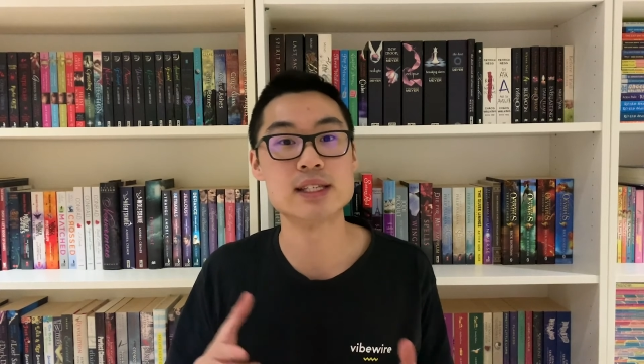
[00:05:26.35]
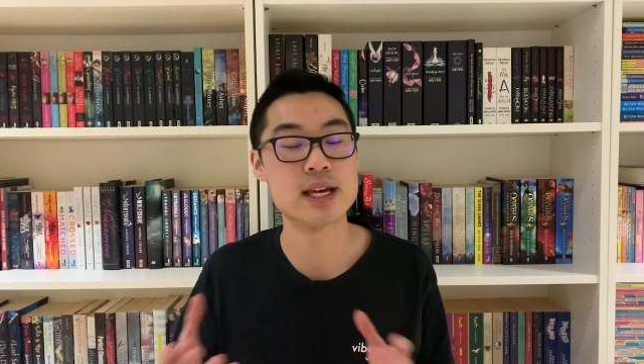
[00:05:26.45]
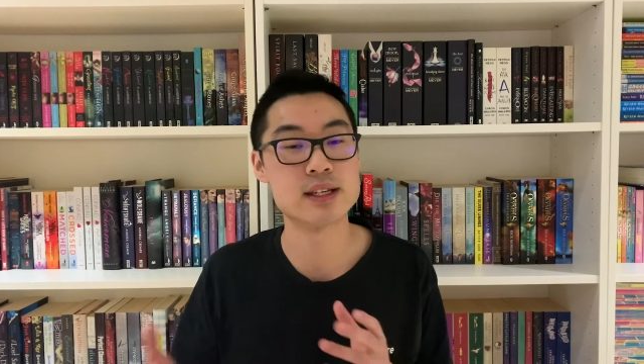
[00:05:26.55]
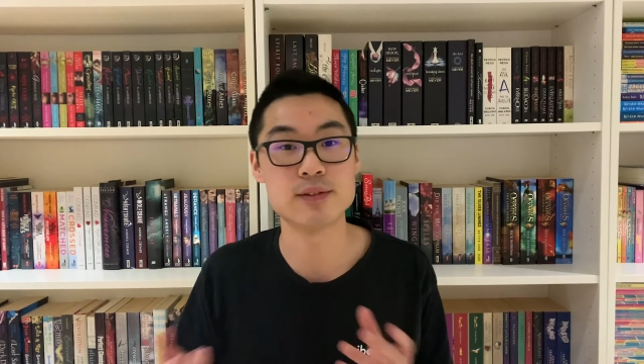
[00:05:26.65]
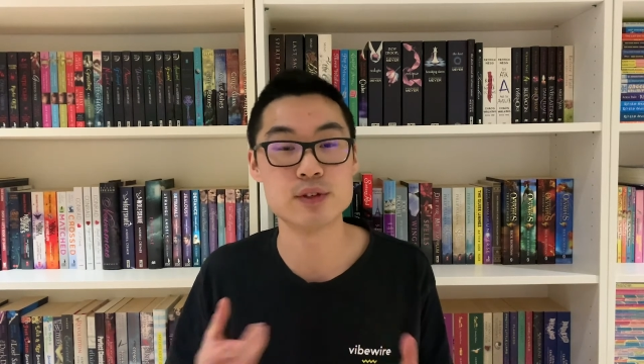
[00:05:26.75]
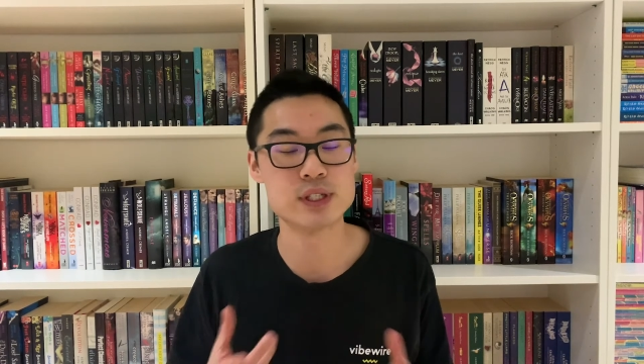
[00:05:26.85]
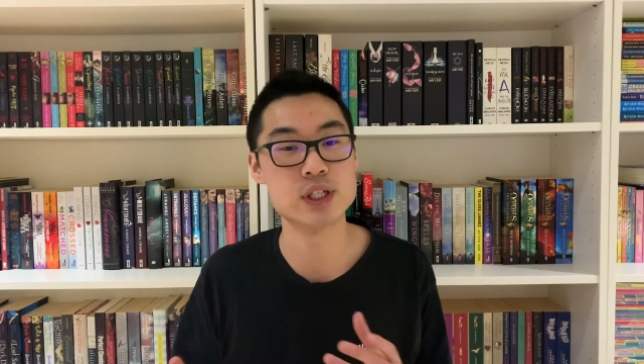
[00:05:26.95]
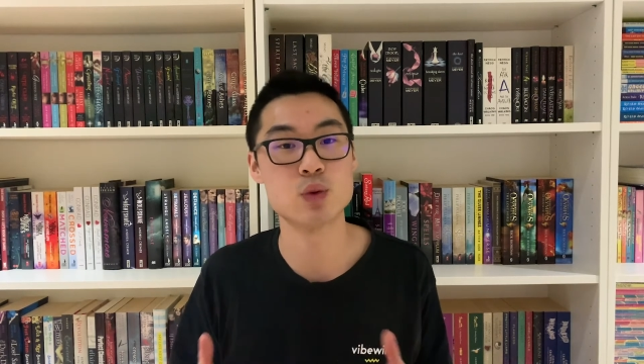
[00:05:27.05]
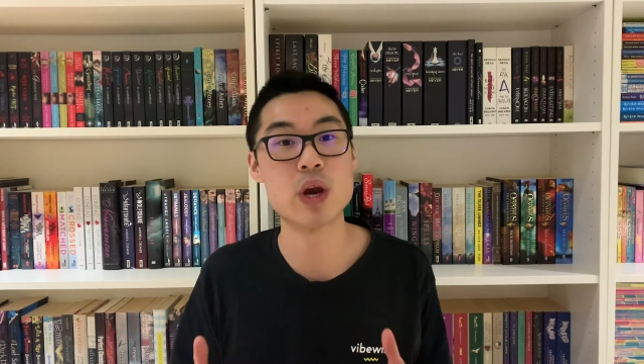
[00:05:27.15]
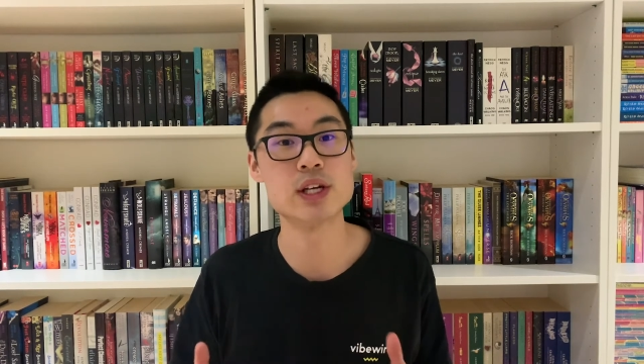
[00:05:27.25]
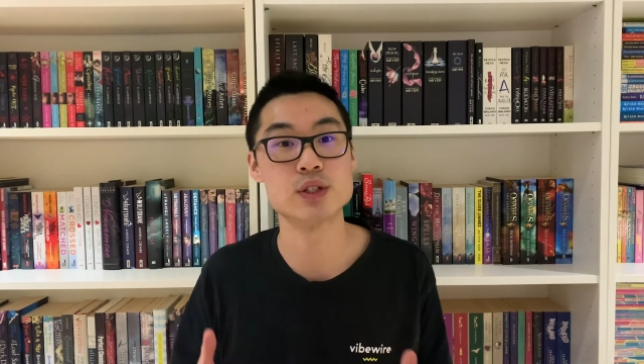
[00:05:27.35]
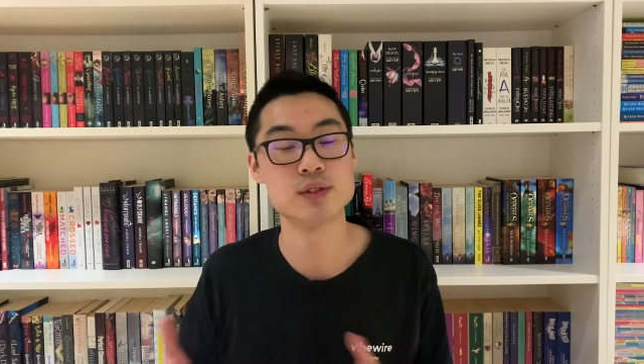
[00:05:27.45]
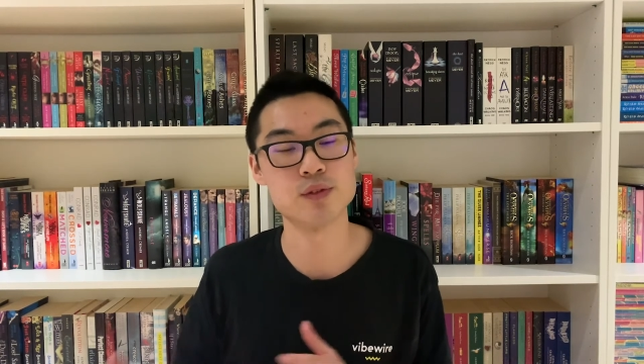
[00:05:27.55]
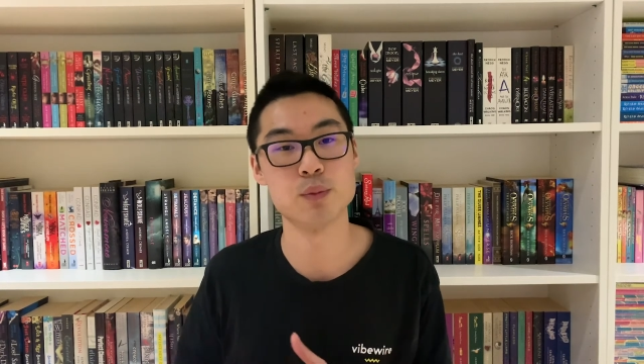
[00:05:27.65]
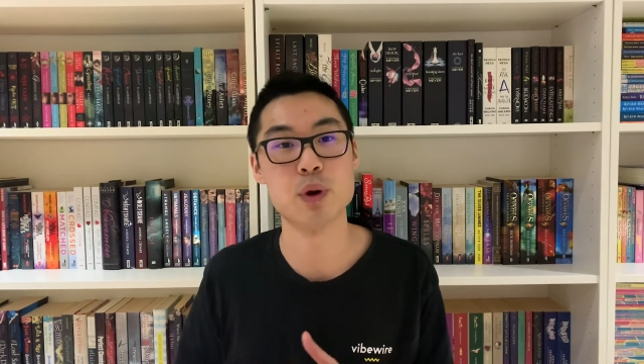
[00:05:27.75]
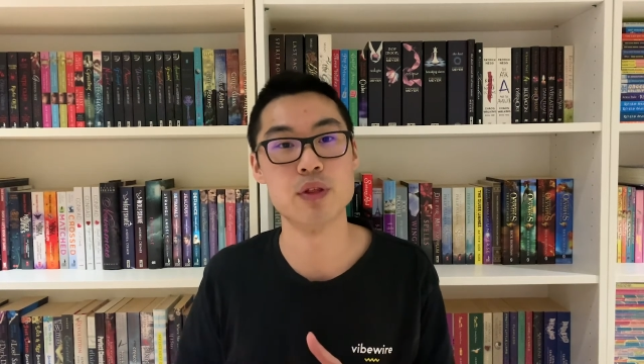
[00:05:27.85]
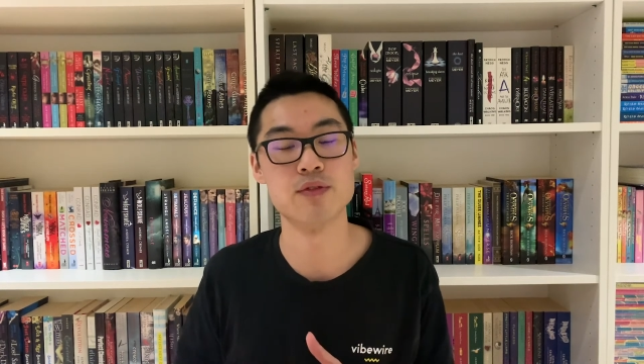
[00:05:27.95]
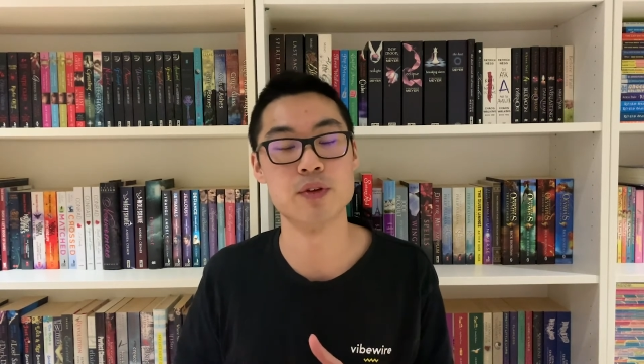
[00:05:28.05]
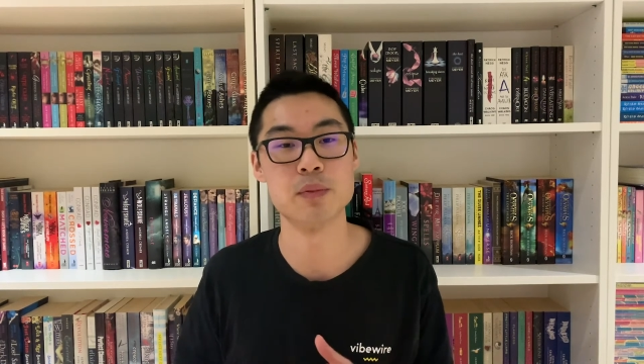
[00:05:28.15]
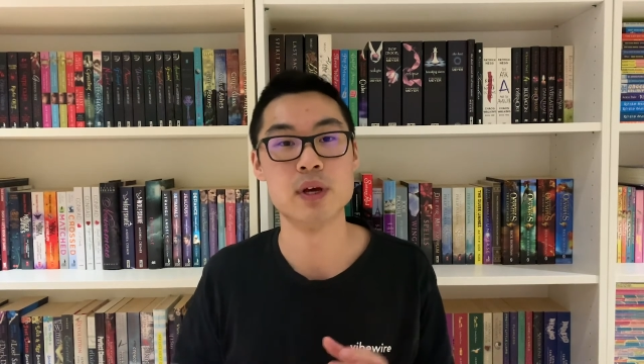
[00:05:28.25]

and different situations for both of them.